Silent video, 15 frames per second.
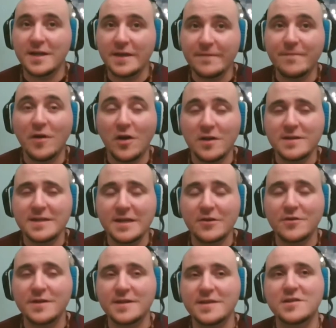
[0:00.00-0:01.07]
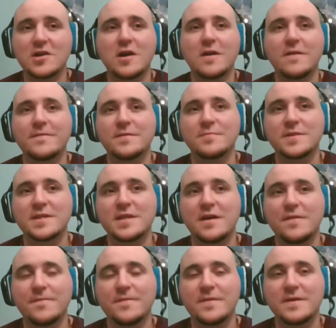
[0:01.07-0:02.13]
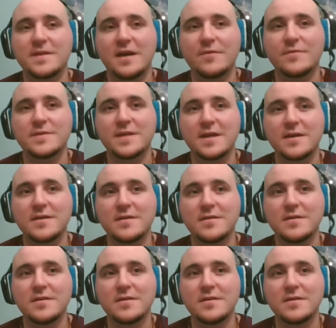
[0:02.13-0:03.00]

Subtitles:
He voluntarily starved himself, and that was a